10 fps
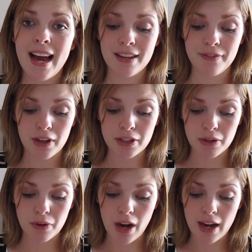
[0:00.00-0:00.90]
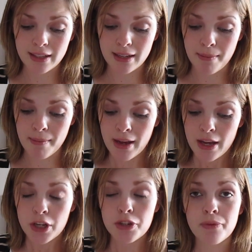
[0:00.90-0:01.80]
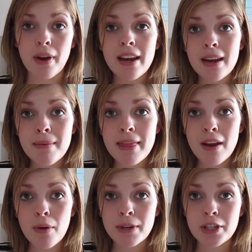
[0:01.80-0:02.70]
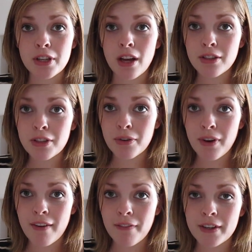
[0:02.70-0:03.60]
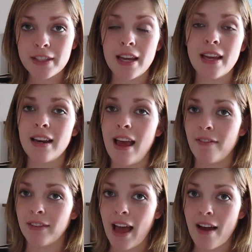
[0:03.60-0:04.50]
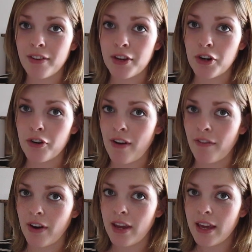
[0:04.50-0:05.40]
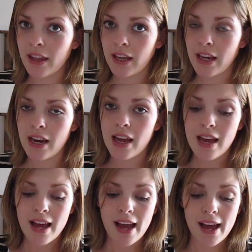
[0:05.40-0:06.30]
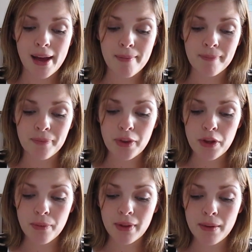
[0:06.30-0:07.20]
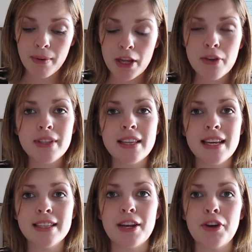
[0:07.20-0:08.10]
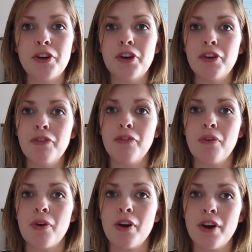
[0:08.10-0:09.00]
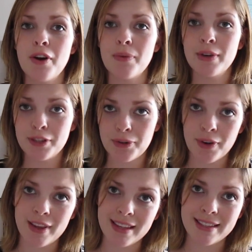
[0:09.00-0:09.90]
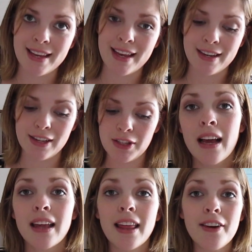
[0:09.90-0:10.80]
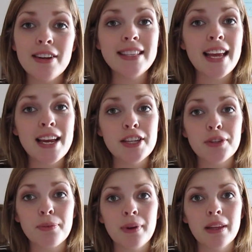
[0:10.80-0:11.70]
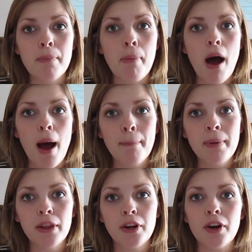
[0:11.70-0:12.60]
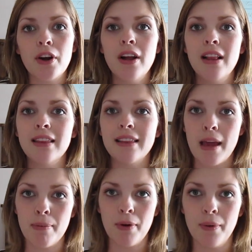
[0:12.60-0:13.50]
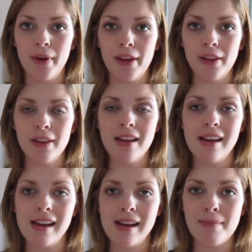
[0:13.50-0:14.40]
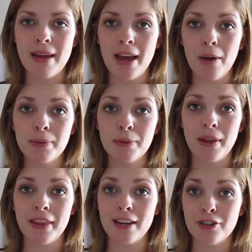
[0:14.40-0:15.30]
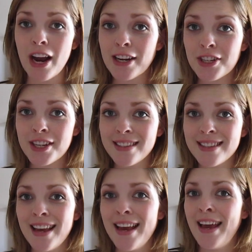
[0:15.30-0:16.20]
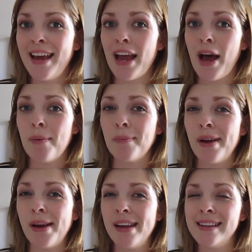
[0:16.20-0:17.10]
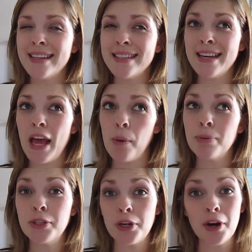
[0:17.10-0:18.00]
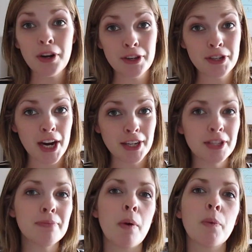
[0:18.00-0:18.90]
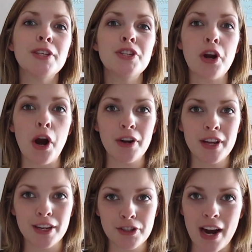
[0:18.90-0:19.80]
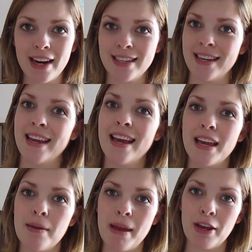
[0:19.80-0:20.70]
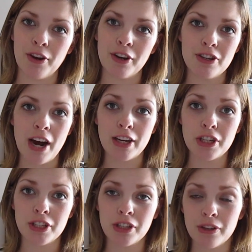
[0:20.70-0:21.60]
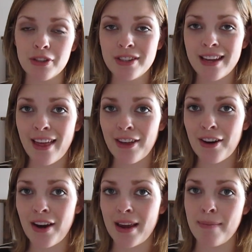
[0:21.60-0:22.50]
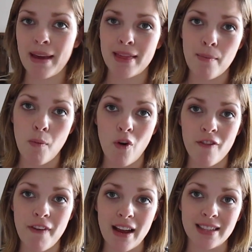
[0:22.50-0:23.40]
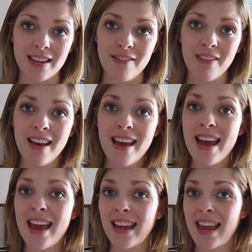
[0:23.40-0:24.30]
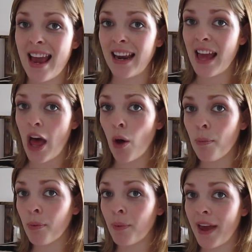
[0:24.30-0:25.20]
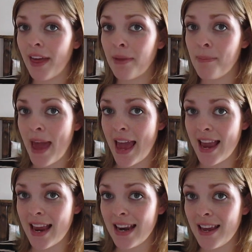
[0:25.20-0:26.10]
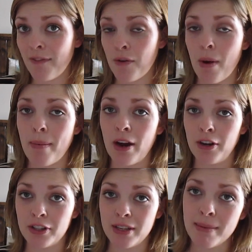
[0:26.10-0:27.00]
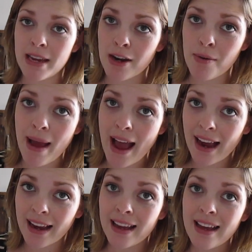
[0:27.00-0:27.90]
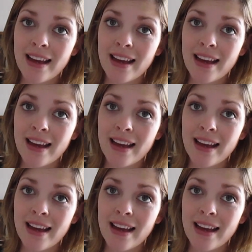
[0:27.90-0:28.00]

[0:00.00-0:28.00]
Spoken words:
I've also got some geranium in there, which is also great for skin. Have lavender, great for healing. You really want to use things that are good for restoring the skin. Clary Sage is a really popular labor oil. It helps with contractions. It doesn't help start contractions, but once you're already contracting, it can make your contractions closer together. It can make them more effective. It can help with pain if you rub it on your stomach and your back.